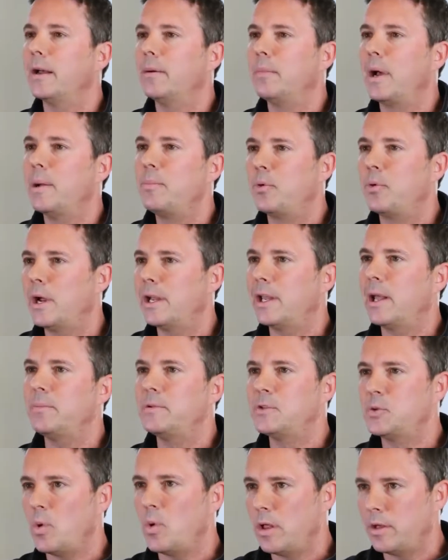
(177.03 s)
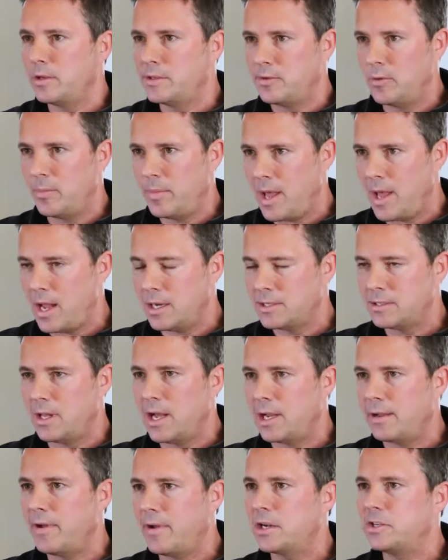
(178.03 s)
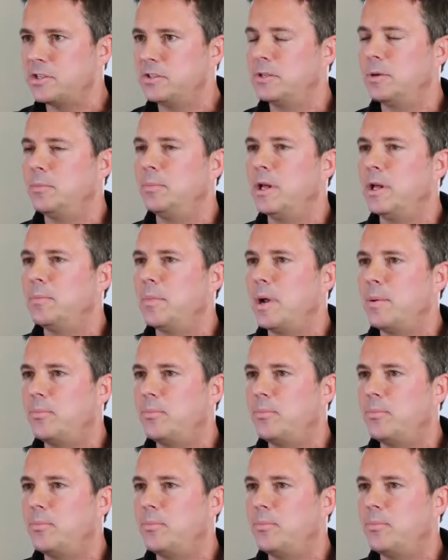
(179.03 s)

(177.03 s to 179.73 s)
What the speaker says: My brain kept swelling so bad because of lack of oxygen and blood in my